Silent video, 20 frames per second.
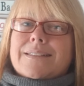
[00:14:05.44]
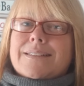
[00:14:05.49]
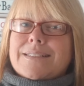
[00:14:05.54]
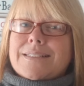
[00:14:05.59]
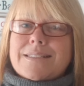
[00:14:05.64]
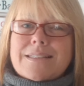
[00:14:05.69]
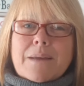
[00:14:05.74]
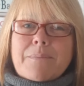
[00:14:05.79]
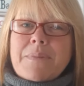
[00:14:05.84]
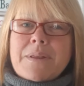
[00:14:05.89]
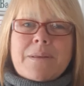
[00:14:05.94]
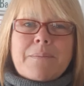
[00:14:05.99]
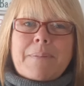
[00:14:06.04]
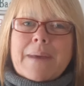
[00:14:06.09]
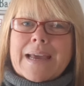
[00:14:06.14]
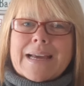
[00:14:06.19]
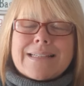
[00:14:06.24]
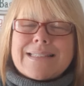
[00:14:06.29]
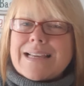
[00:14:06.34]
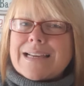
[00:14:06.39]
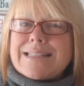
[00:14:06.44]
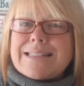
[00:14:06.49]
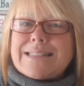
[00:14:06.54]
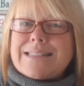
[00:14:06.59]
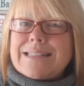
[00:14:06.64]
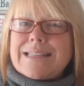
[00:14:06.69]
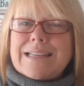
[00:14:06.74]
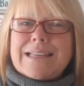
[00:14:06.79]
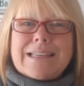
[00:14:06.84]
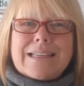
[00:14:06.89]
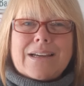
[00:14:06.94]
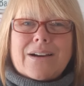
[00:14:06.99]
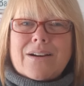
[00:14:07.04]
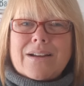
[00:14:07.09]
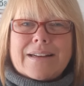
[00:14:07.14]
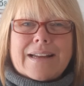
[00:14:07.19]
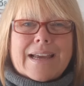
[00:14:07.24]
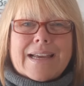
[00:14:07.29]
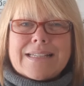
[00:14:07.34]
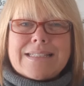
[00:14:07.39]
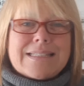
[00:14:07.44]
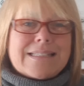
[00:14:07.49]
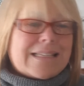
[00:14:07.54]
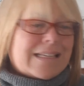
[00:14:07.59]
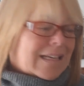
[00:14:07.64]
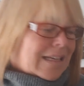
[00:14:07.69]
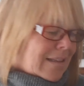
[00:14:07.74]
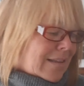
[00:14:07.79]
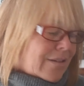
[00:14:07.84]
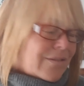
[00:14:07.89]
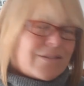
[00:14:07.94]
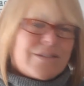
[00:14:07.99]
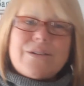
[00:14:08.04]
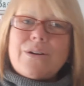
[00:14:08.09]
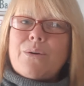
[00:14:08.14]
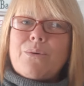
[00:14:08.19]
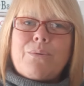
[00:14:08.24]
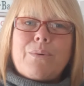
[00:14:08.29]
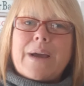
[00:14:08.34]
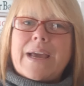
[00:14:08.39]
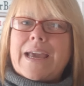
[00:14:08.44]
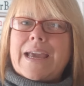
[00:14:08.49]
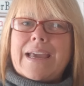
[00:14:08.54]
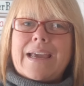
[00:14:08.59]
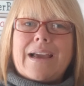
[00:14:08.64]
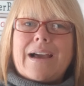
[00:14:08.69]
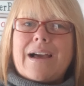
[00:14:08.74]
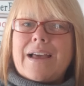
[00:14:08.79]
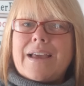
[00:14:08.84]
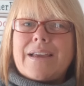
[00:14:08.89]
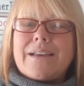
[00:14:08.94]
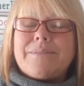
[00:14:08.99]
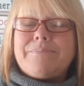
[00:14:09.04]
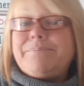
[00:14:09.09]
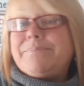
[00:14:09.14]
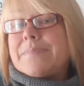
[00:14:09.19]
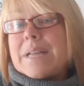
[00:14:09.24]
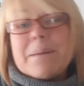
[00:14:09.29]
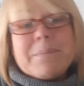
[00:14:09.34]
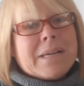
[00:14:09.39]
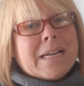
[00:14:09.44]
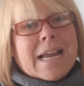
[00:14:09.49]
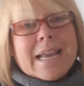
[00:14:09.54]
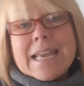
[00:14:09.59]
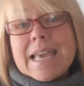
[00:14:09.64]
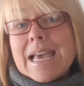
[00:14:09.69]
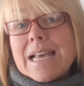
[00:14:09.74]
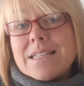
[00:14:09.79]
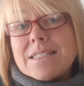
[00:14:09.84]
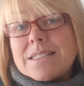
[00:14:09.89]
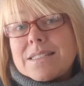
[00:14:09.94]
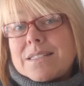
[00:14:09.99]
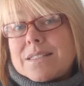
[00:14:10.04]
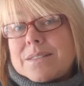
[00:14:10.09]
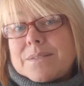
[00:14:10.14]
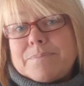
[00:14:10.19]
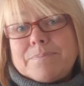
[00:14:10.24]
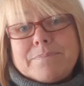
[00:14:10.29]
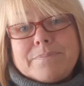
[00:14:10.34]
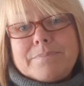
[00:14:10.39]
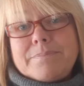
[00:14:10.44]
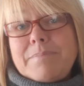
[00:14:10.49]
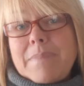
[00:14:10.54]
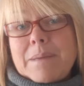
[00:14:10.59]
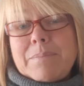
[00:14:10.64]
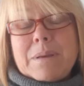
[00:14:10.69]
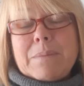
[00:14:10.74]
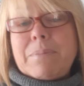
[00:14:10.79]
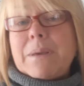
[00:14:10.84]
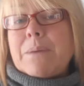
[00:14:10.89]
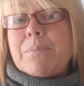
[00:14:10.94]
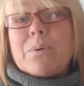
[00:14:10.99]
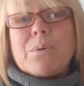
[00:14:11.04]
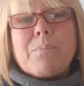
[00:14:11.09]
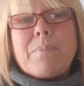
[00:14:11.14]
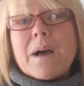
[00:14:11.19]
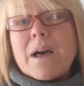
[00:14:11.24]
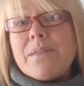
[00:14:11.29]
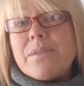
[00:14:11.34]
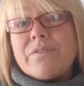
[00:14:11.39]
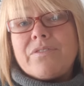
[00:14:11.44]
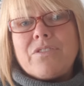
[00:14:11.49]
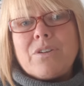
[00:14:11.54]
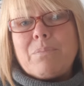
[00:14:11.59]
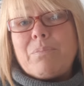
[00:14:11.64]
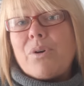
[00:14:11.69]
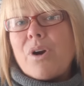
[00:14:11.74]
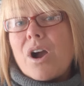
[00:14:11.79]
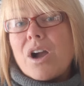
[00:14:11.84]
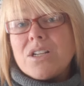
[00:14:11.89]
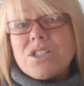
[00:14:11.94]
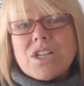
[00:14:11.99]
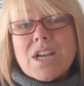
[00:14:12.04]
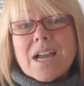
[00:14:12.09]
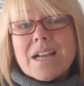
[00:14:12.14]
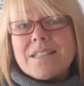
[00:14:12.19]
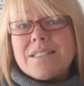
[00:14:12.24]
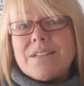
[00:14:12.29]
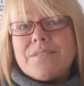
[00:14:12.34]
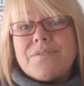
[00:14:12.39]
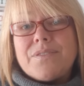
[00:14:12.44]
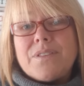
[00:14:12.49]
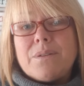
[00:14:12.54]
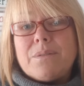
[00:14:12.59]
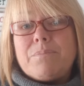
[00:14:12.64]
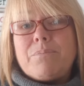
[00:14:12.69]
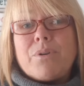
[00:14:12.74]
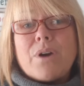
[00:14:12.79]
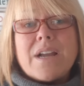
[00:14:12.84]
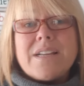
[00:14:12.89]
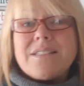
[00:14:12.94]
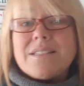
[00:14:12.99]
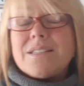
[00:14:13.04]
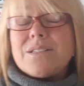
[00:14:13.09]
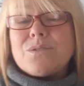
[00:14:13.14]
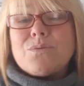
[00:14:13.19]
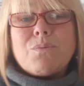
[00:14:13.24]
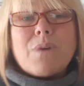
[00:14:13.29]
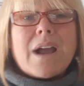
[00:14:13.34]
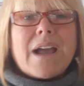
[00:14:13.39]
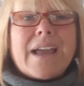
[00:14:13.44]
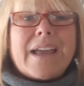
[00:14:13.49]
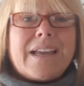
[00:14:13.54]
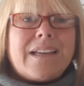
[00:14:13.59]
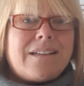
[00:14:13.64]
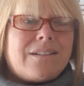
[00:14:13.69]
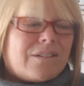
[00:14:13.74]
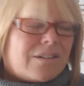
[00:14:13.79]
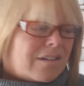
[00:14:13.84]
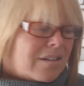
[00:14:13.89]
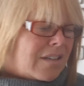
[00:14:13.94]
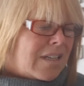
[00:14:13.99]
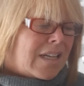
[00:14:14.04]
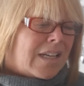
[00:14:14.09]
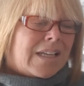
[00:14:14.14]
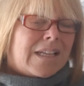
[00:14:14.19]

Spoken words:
Some of the bags I see on Etsy, there's no way. I mean, I guess maybe people buy them for a project if the price is right, or